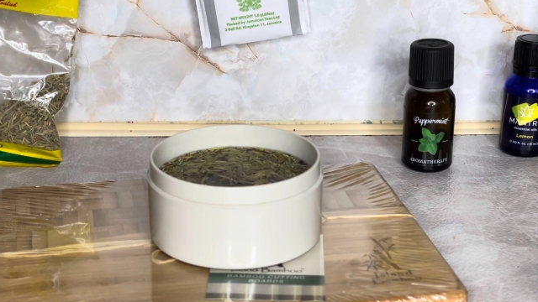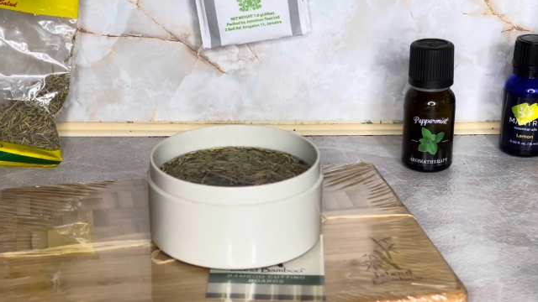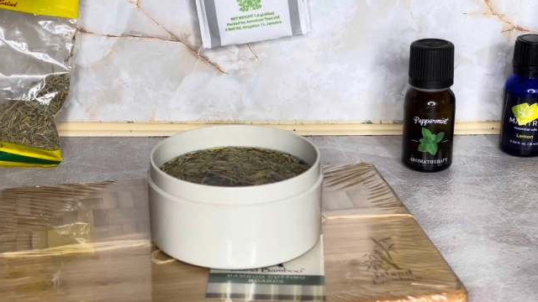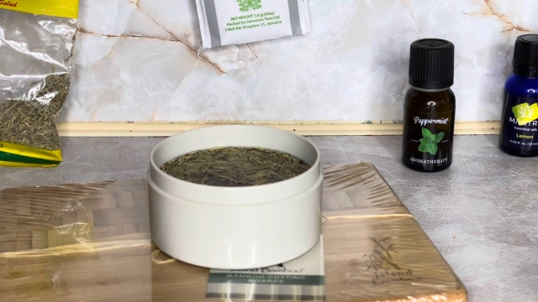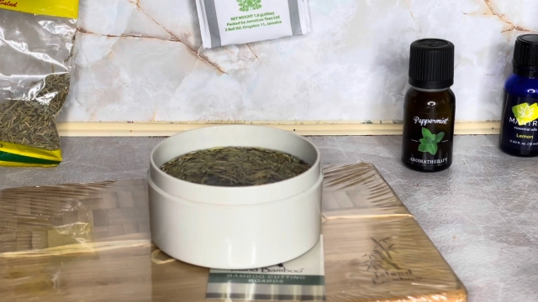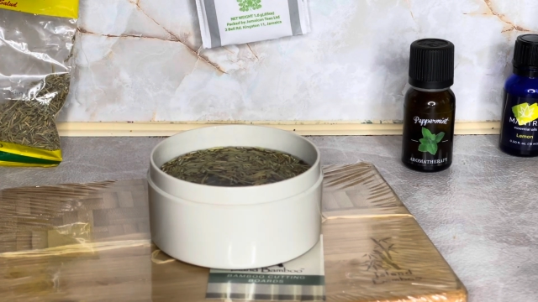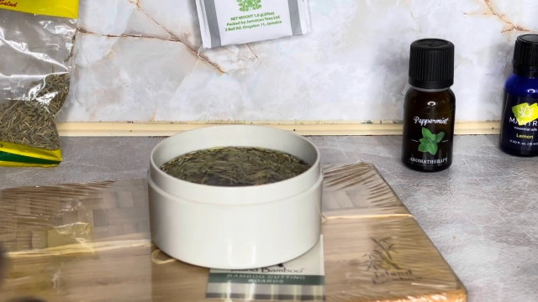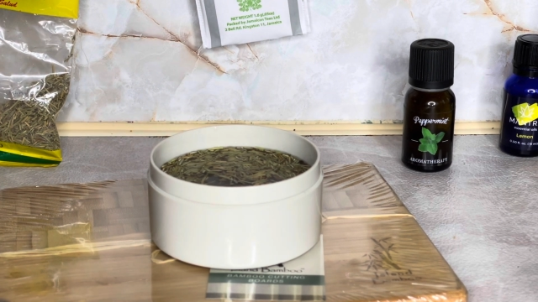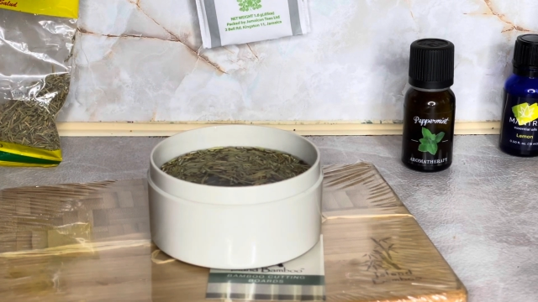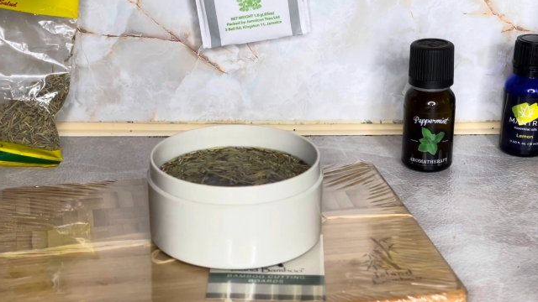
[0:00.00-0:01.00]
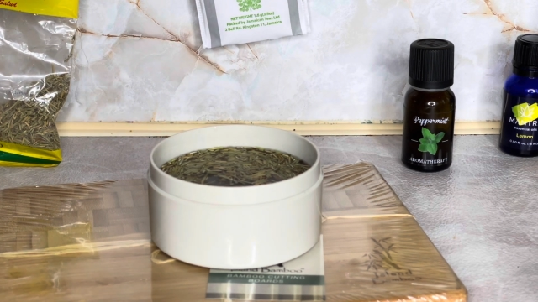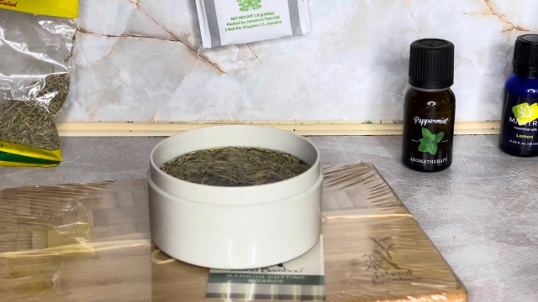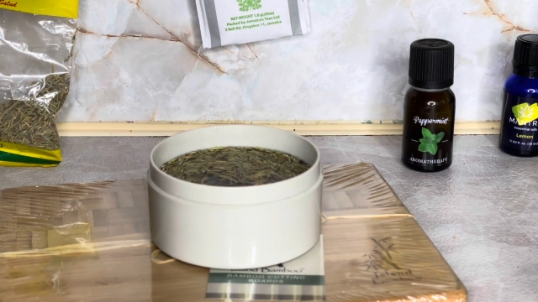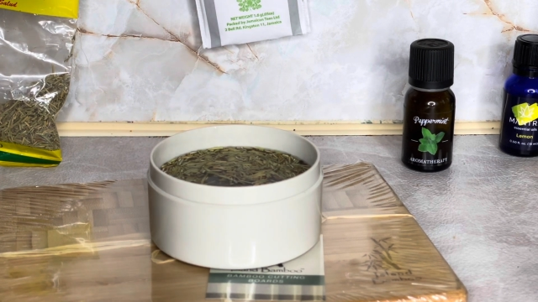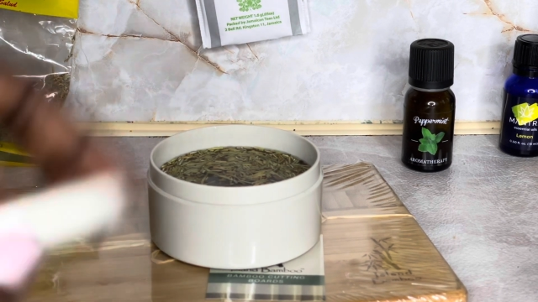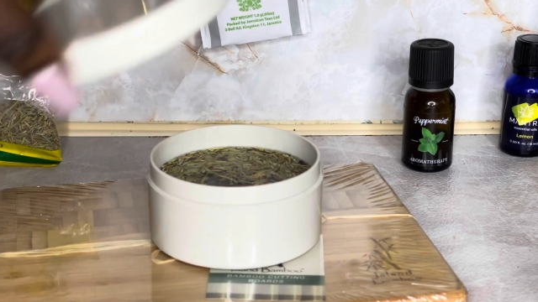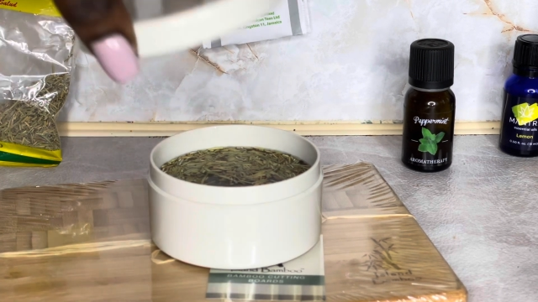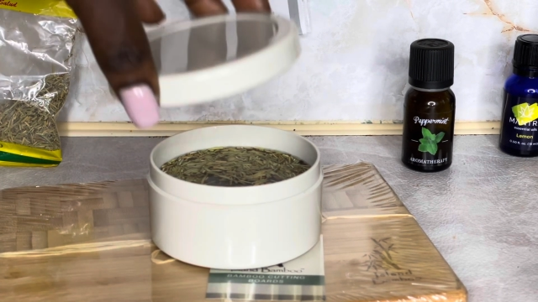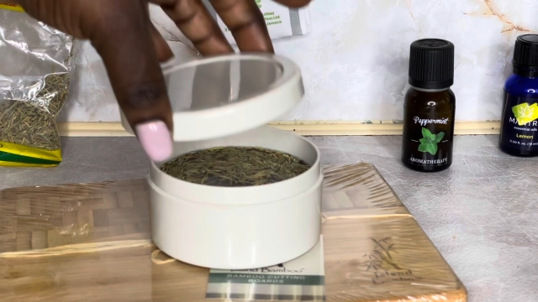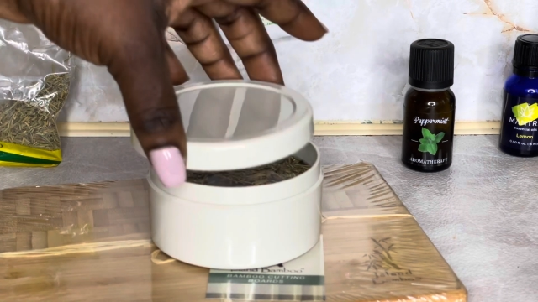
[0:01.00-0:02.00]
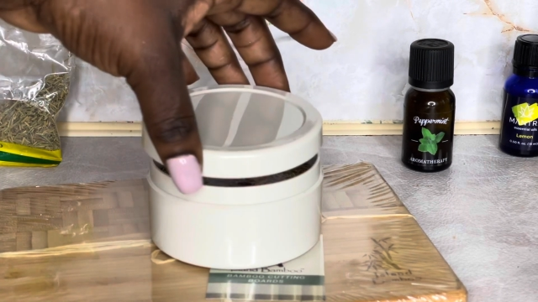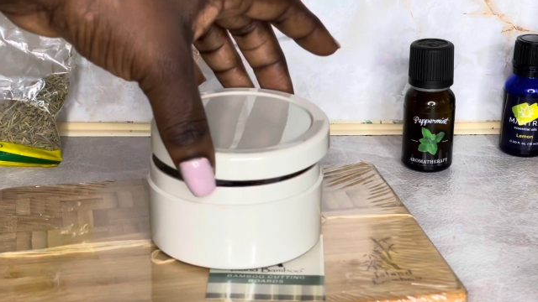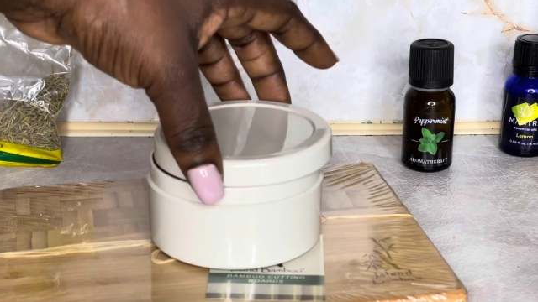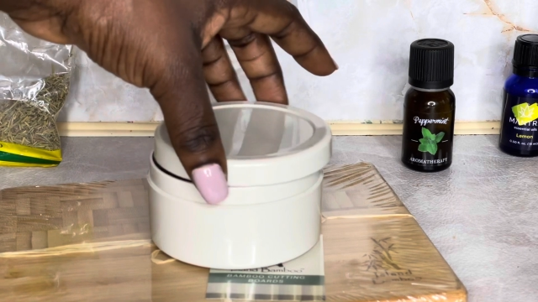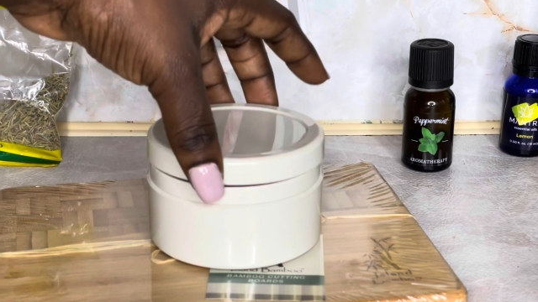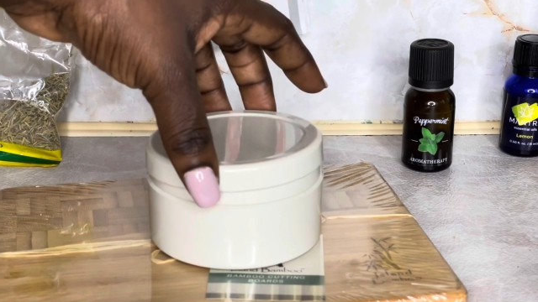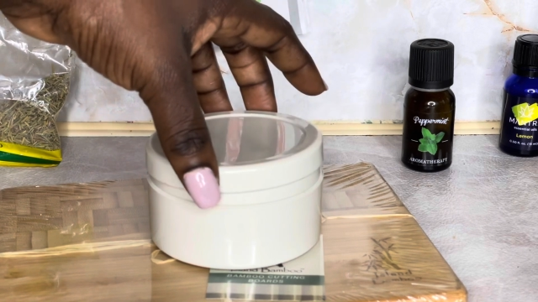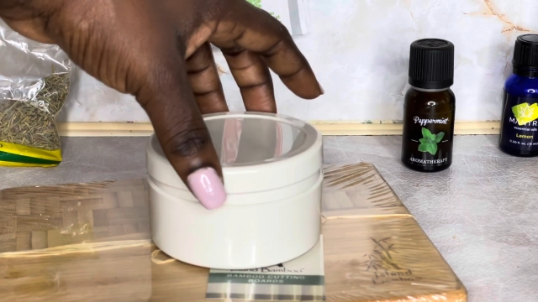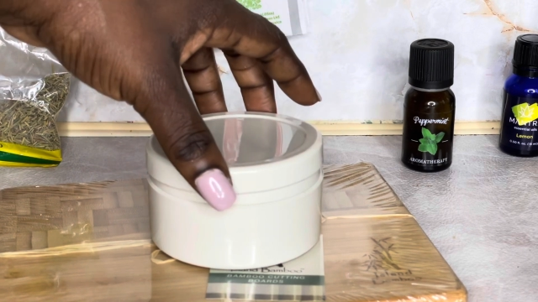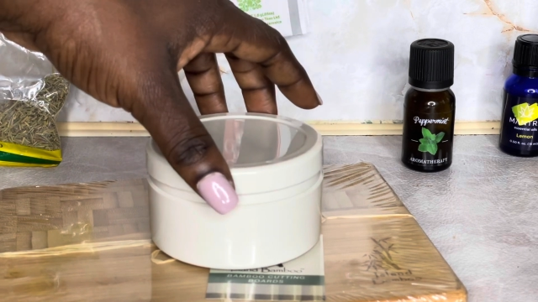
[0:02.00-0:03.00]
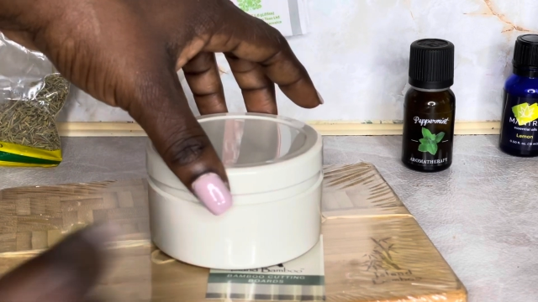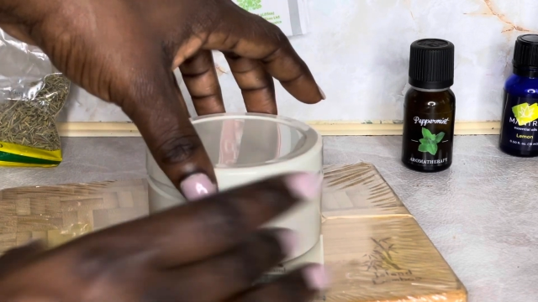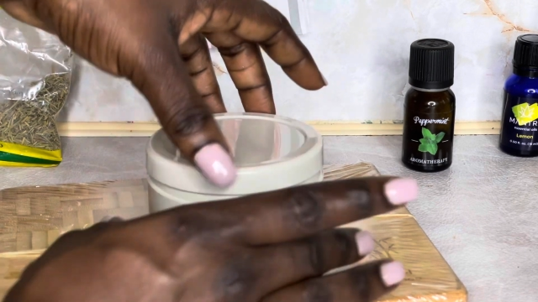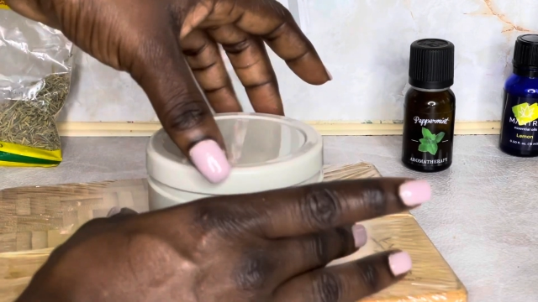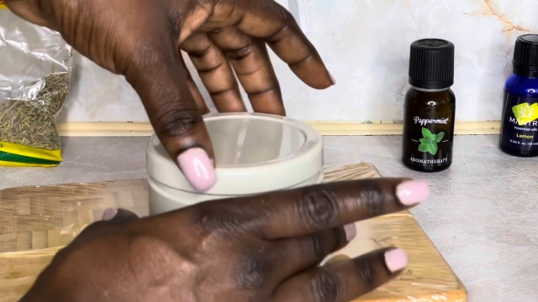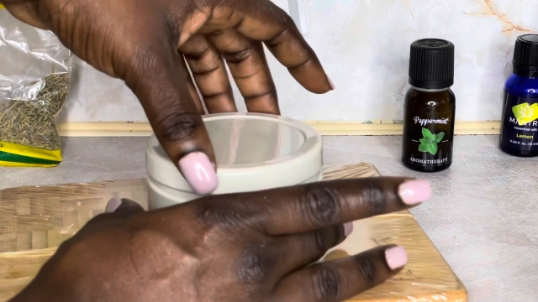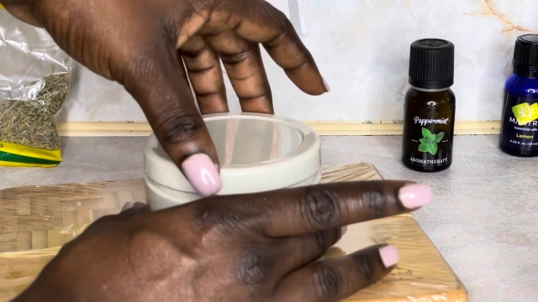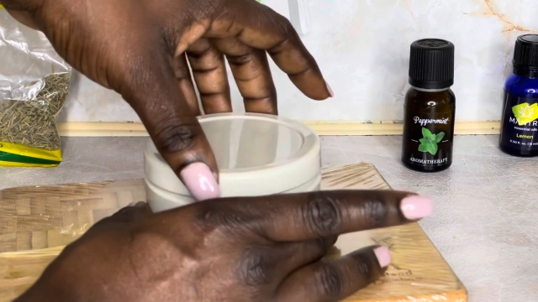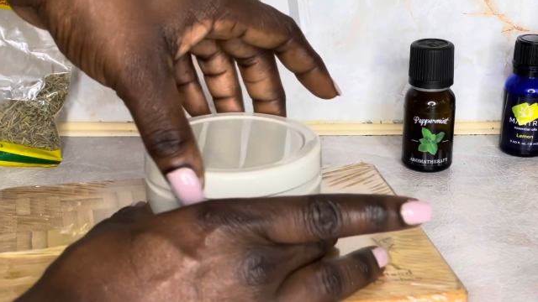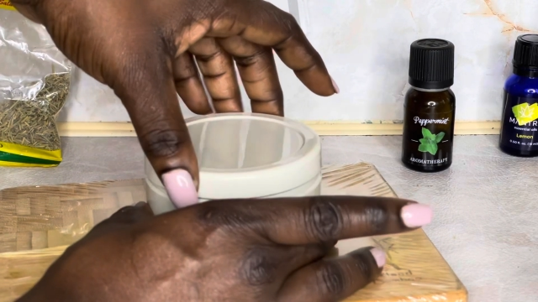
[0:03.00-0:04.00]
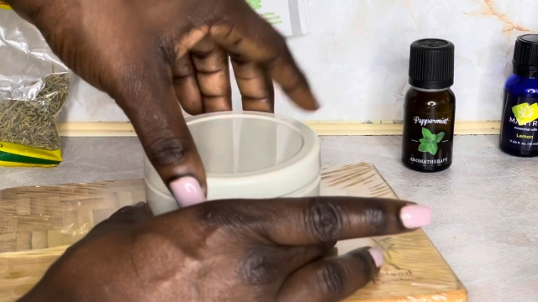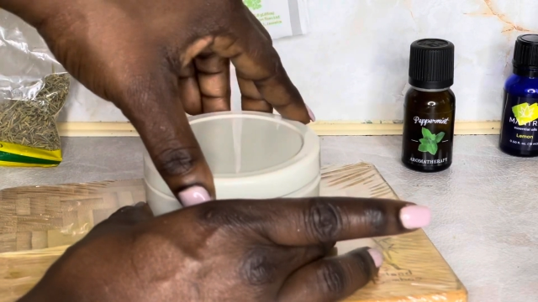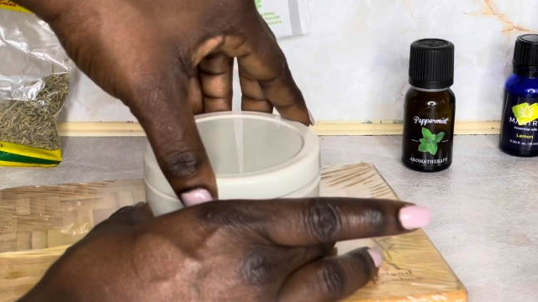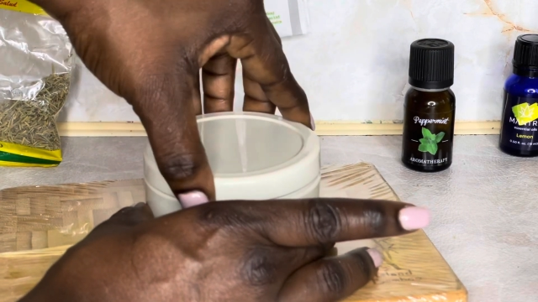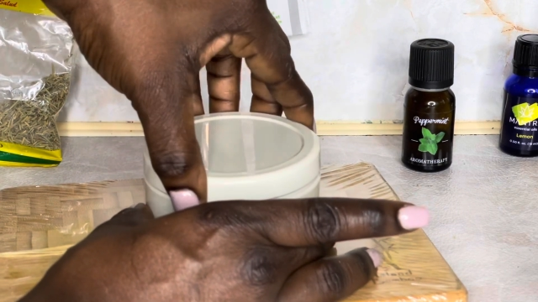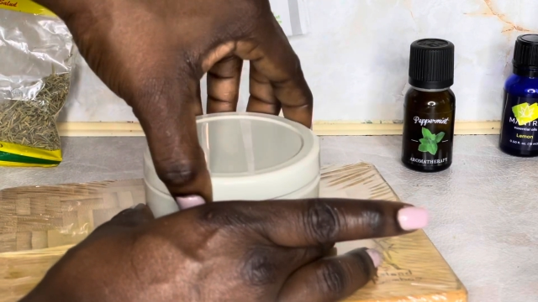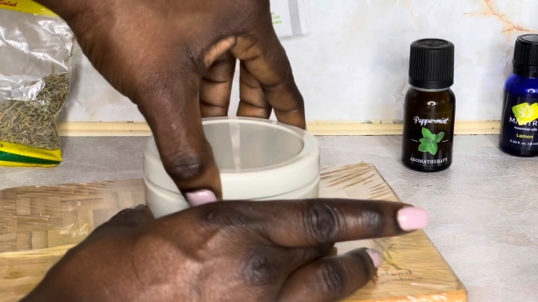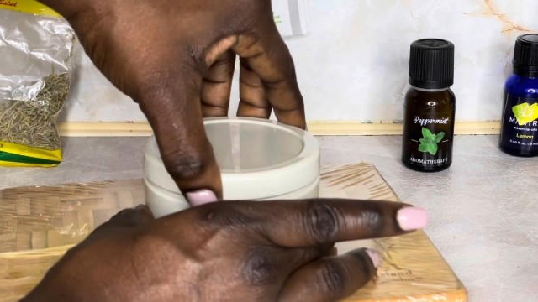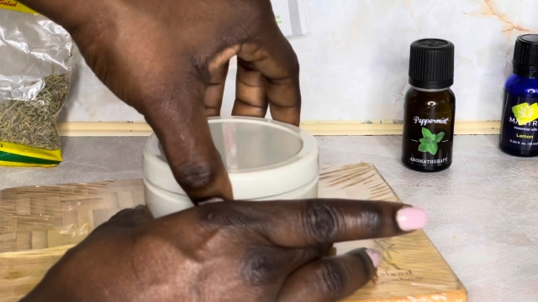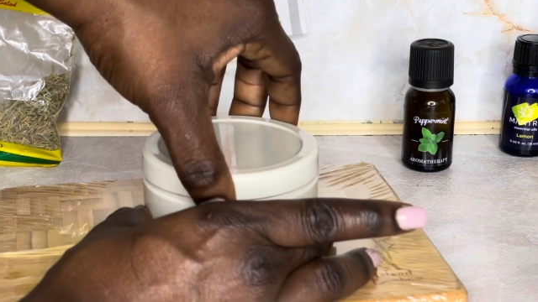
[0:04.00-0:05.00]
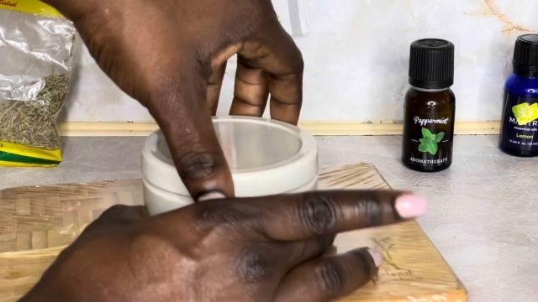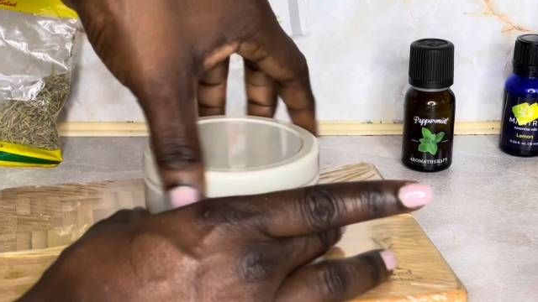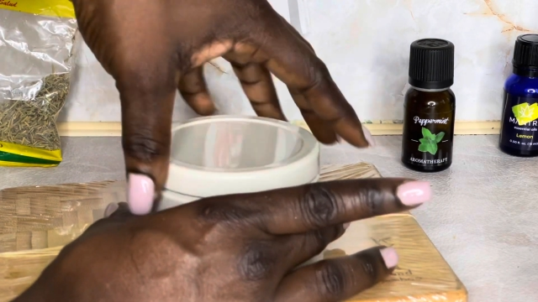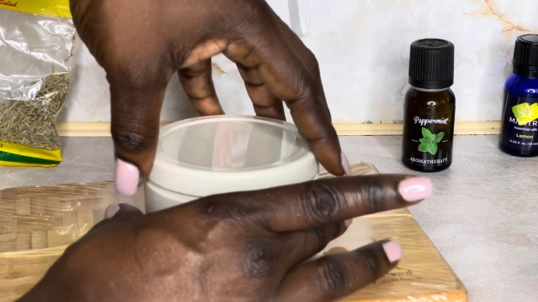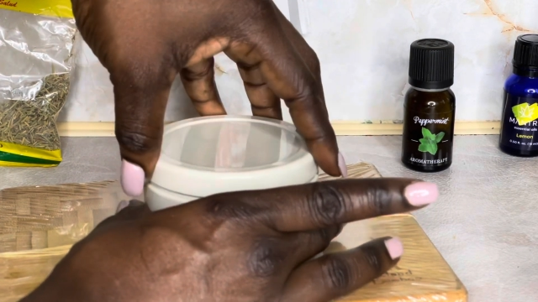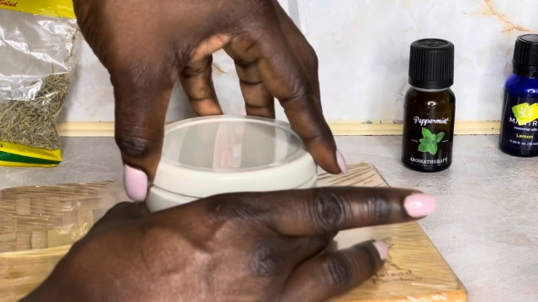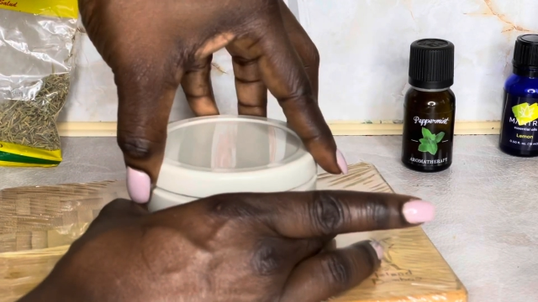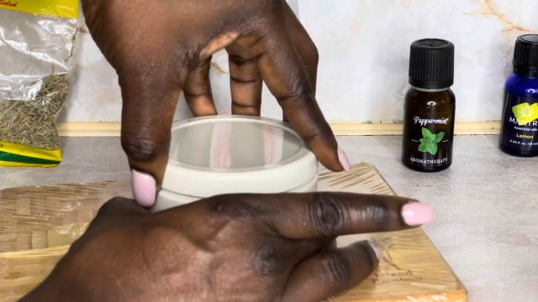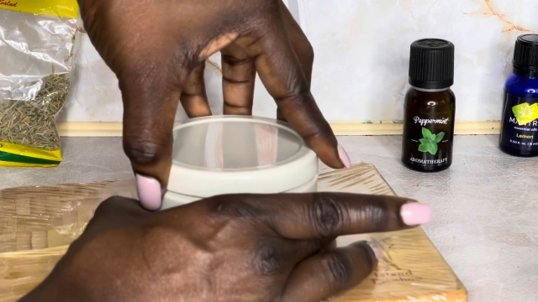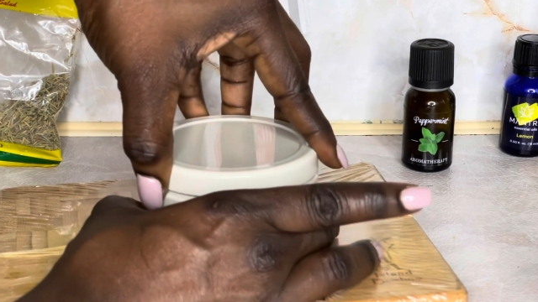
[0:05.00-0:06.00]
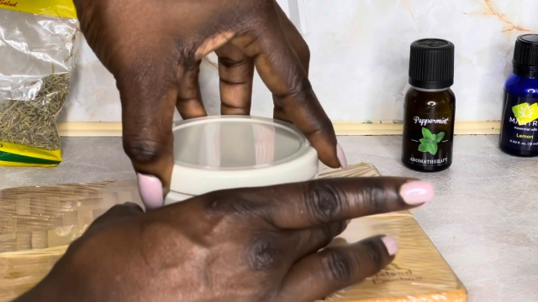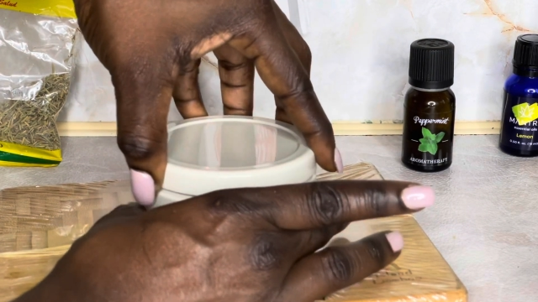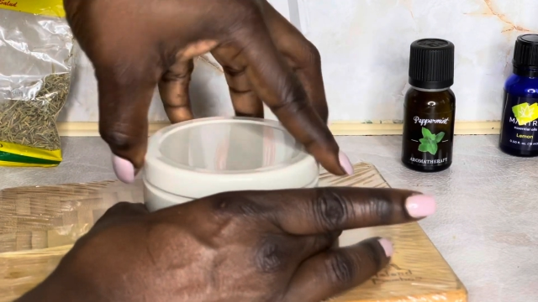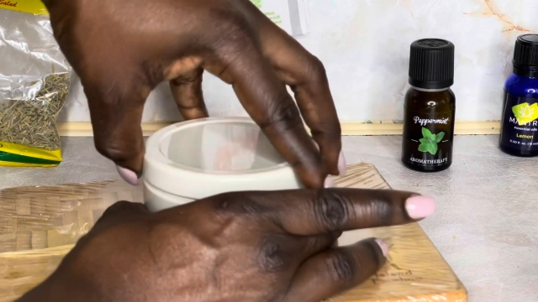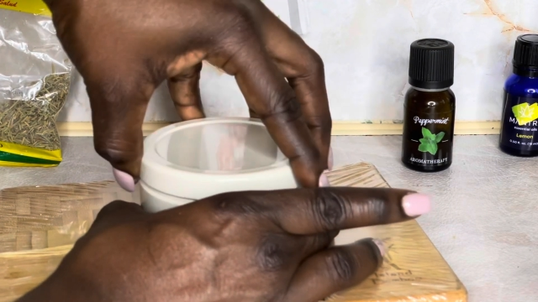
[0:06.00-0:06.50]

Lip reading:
No face is visible, so there are no lips to read.